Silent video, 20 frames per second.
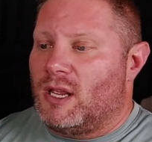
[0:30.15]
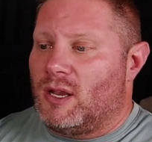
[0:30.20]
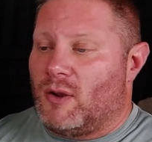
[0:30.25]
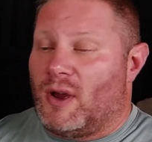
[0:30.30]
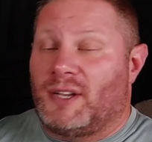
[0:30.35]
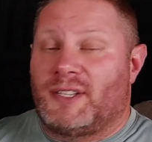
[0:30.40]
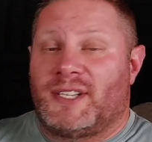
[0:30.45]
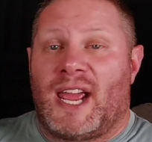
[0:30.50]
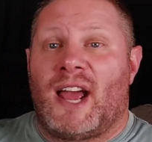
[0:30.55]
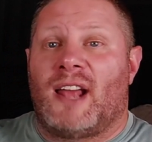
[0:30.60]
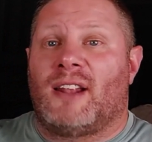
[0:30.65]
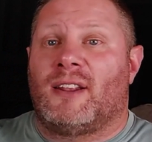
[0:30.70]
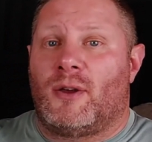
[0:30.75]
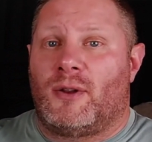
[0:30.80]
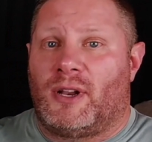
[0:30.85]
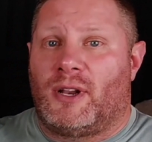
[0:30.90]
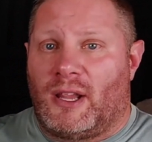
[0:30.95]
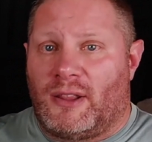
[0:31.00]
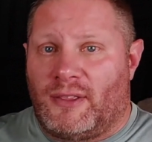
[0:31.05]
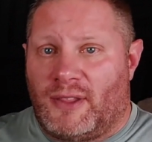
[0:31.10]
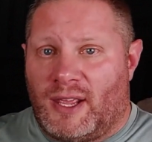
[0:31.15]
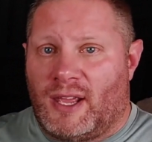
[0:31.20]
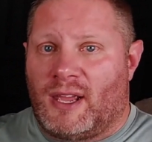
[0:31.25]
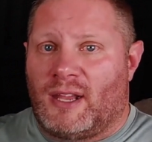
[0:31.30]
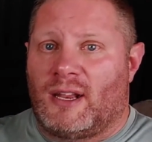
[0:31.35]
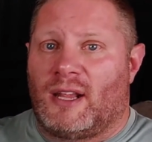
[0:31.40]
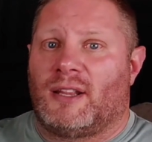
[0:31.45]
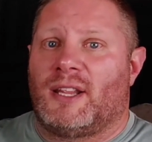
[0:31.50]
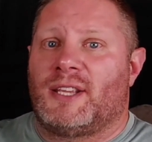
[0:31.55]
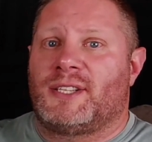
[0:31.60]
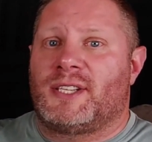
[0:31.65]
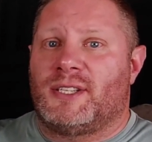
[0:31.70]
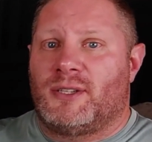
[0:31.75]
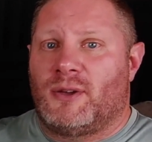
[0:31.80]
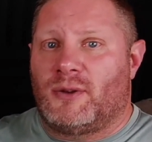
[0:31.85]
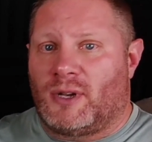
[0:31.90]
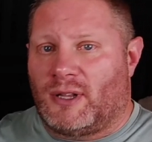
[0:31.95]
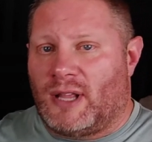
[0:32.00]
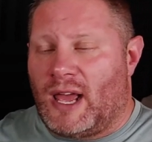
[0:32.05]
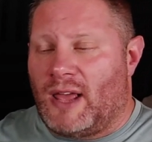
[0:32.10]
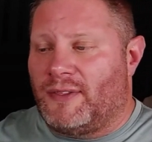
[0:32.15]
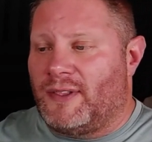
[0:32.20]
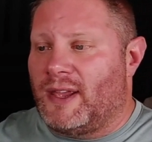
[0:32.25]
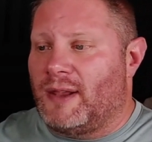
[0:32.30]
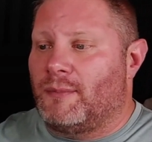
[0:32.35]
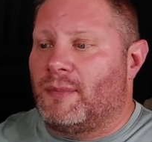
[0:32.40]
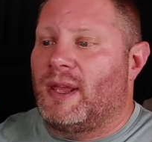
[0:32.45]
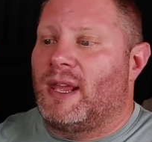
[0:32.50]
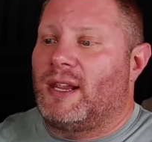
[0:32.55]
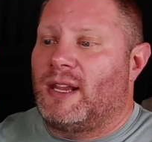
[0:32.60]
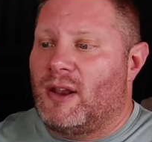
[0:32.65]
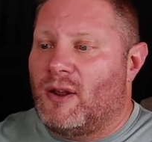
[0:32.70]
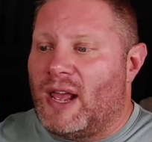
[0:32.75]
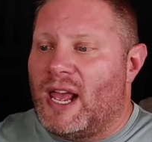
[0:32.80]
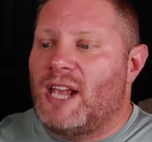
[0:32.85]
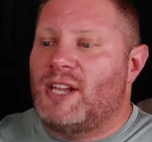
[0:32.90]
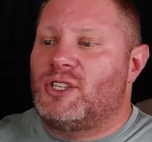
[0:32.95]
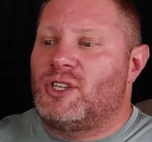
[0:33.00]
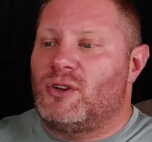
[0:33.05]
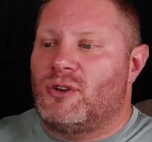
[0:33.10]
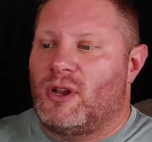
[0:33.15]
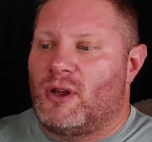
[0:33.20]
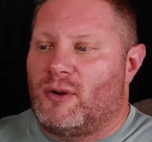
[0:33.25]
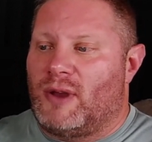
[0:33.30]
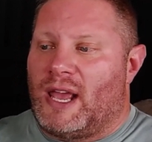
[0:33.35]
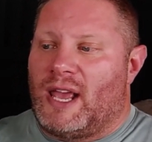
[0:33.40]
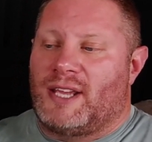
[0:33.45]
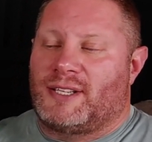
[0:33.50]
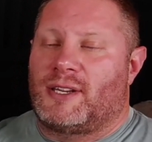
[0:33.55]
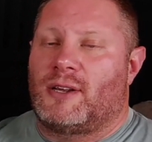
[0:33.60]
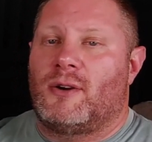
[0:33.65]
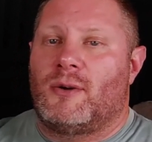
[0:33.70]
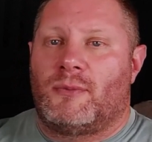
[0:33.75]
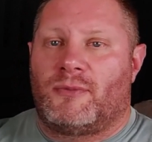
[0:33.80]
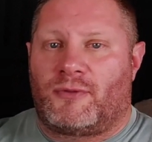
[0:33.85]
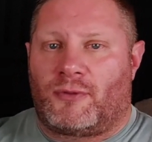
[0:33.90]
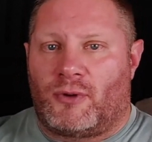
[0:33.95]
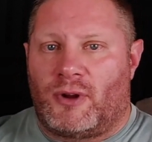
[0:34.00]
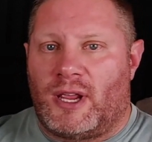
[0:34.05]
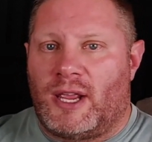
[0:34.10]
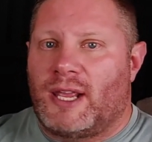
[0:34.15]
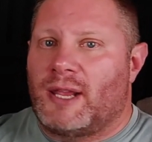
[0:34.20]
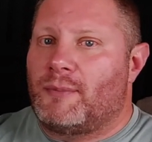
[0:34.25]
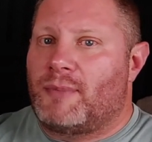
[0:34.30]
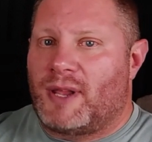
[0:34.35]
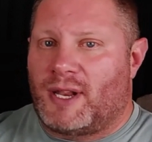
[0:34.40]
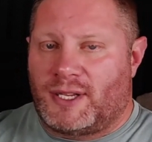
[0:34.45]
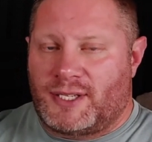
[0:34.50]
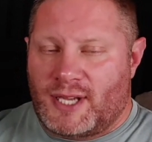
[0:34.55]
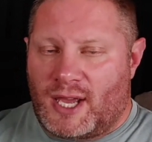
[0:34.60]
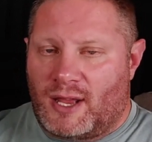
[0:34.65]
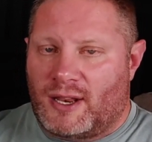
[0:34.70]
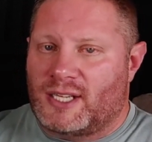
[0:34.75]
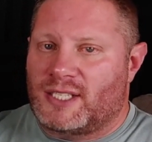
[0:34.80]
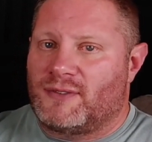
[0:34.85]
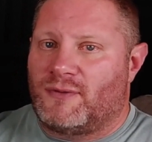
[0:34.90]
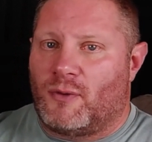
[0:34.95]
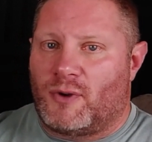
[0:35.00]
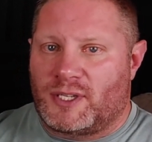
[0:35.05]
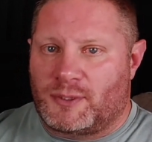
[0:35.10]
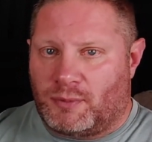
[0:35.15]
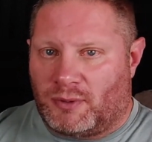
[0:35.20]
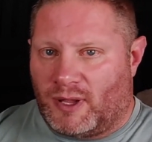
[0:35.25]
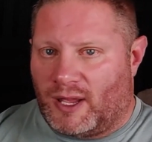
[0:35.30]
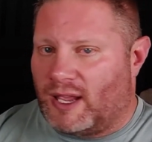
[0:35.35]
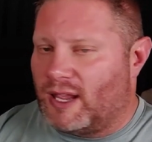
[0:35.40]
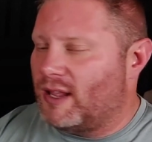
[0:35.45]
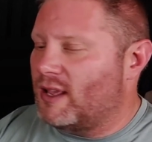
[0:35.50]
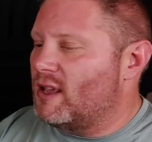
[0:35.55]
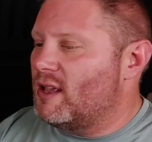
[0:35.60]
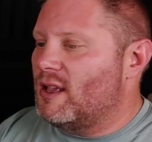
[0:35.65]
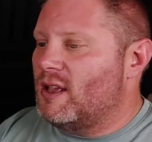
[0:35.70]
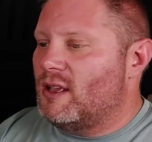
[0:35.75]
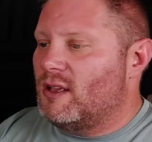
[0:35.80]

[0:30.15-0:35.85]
you know, I downloaded it then, I listened to it a lot then, but you know, as Home Free and Pentatonix Voice Play,